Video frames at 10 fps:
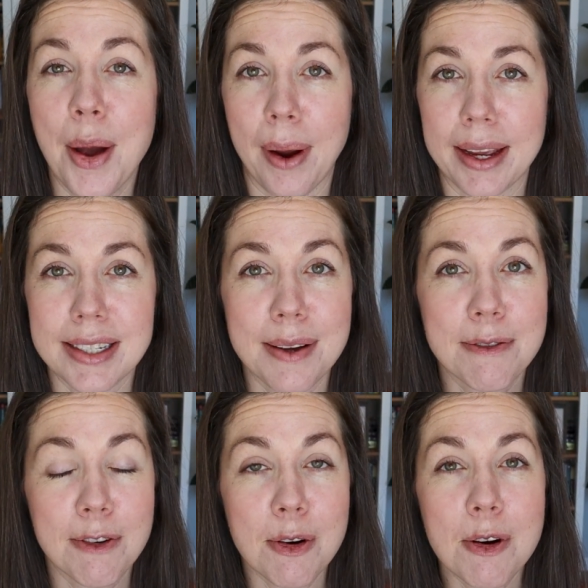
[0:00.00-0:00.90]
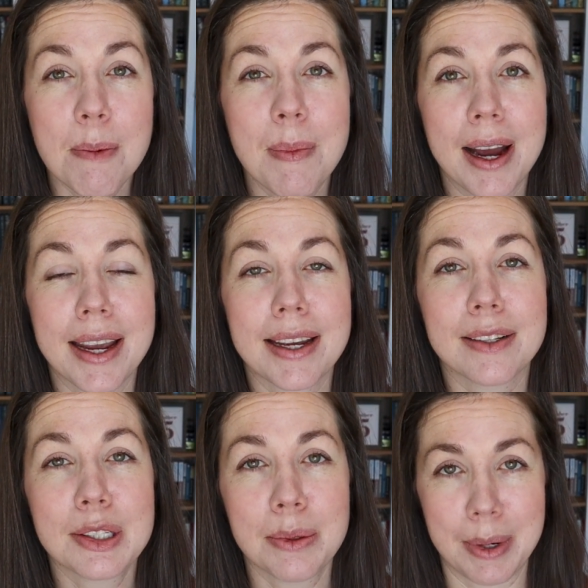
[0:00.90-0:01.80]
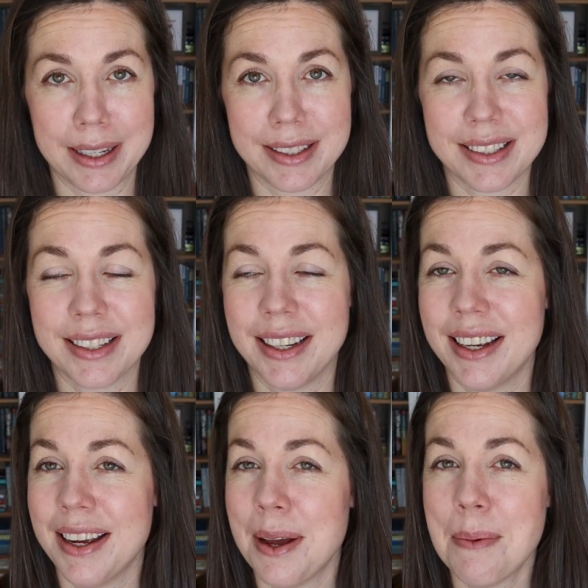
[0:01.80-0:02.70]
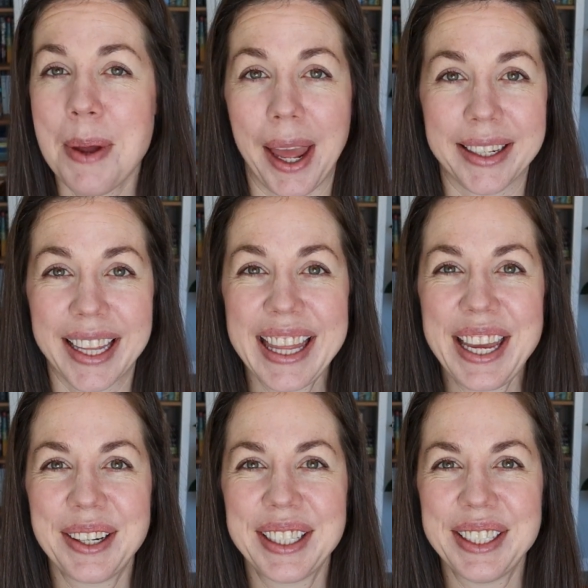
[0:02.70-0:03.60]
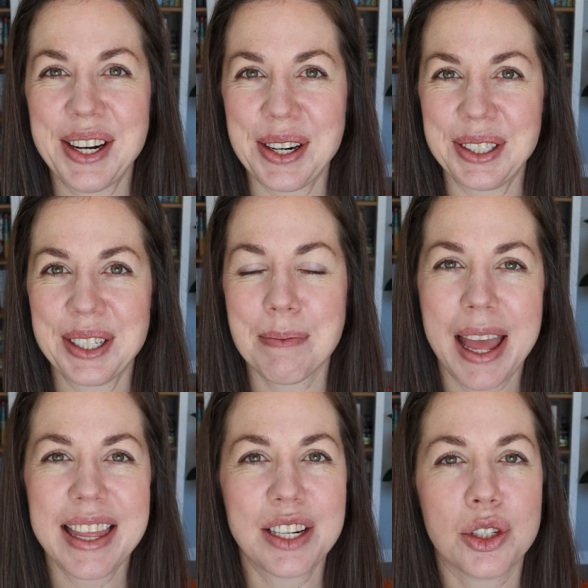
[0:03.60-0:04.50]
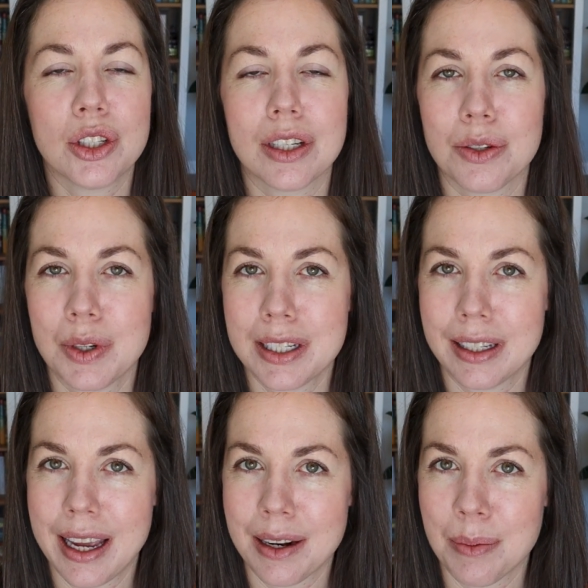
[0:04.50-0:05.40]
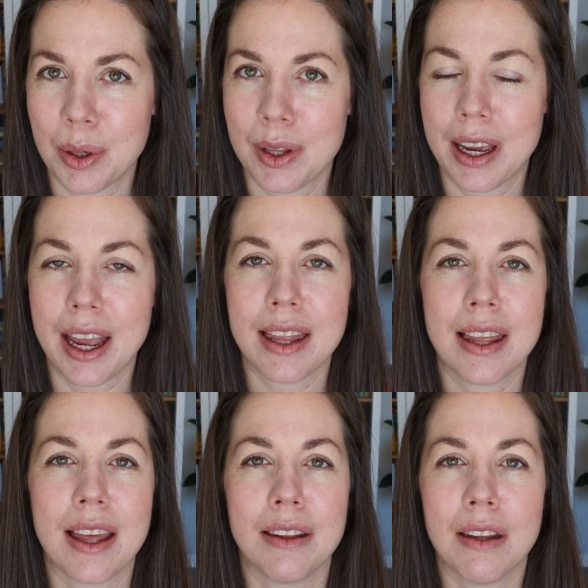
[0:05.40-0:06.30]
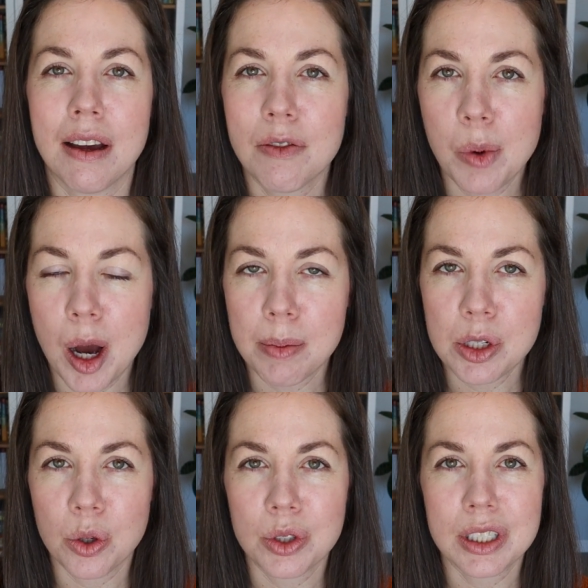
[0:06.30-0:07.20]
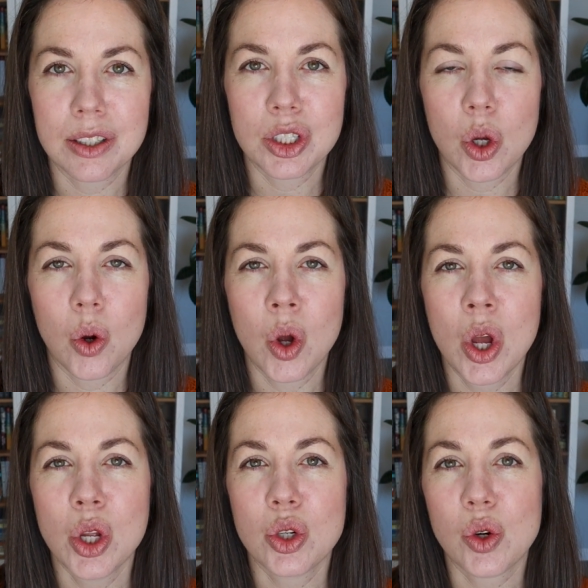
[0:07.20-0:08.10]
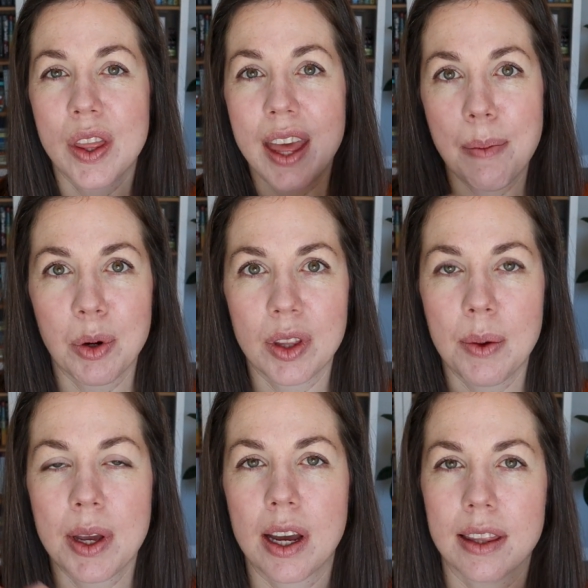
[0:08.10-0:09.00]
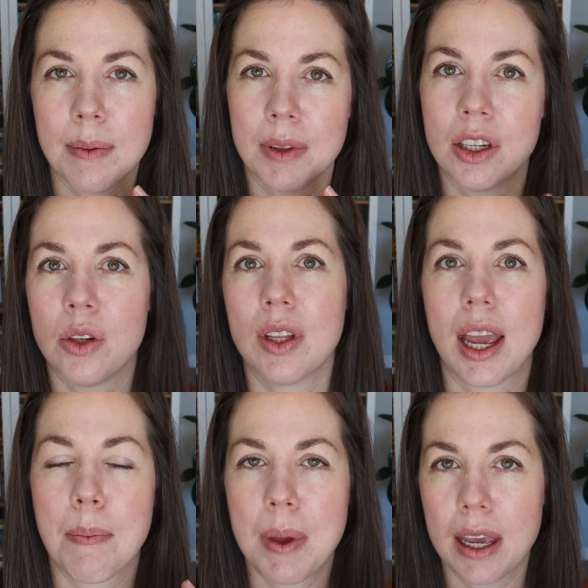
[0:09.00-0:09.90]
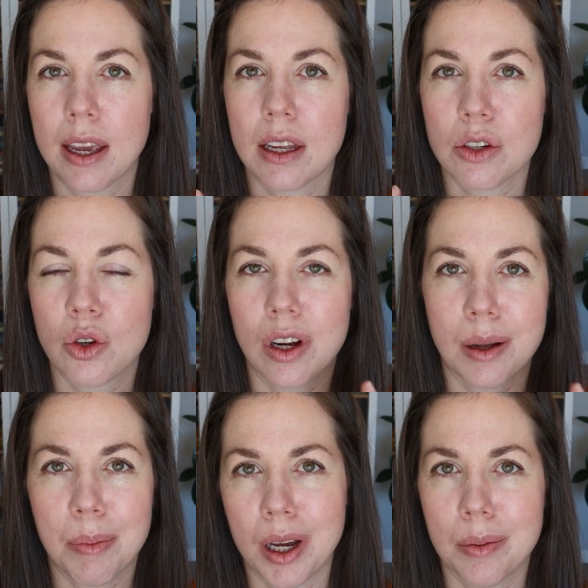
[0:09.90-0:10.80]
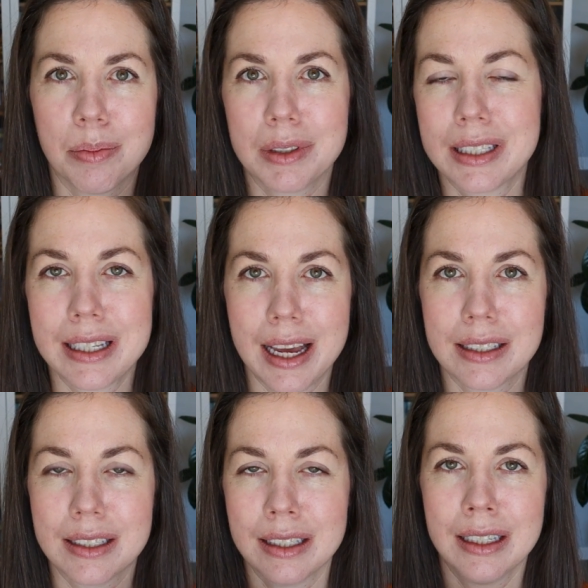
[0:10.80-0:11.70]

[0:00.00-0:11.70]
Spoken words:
All right, for my twins. Man, they're a little harder, and they just recently had a birthday, and they love Paw Patrol still. So during that birthday, we got them the new like big truck pup set.